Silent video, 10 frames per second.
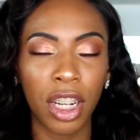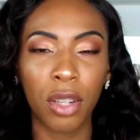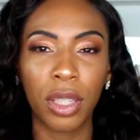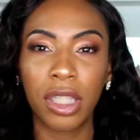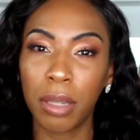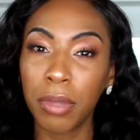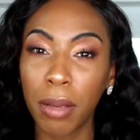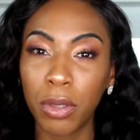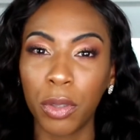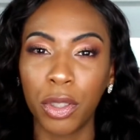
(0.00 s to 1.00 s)
I know that
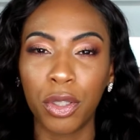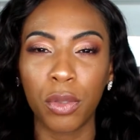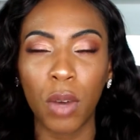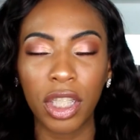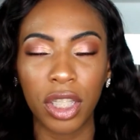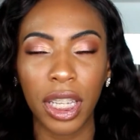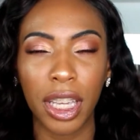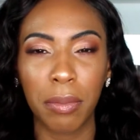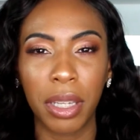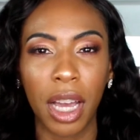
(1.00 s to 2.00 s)
sometimes when you swatch they
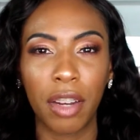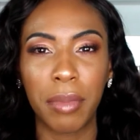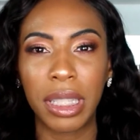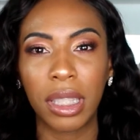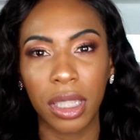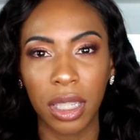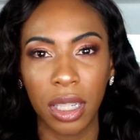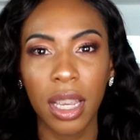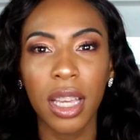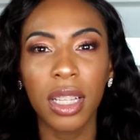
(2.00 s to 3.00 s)
can be kind of
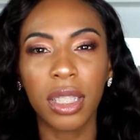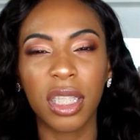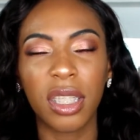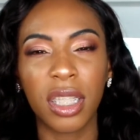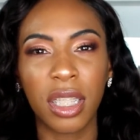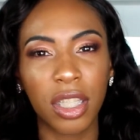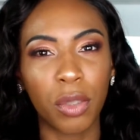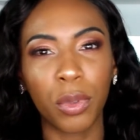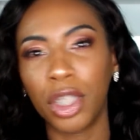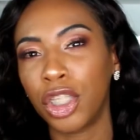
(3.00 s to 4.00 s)
misleading since it doesn't
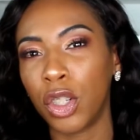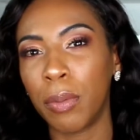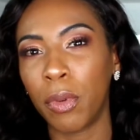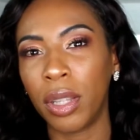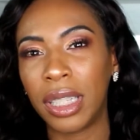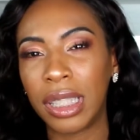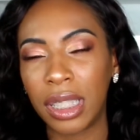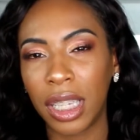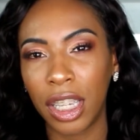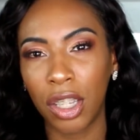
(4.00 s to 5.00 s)
really show up on the
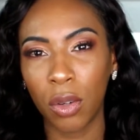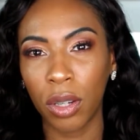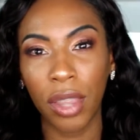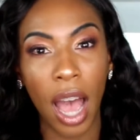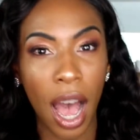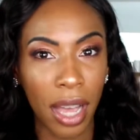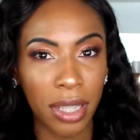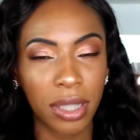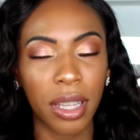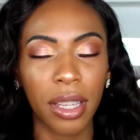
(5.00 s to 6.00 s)
skin or the
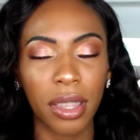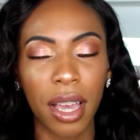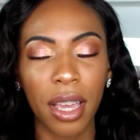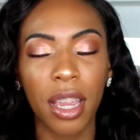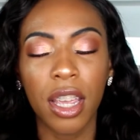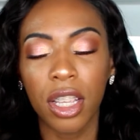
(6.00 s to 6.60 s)
eyes like that.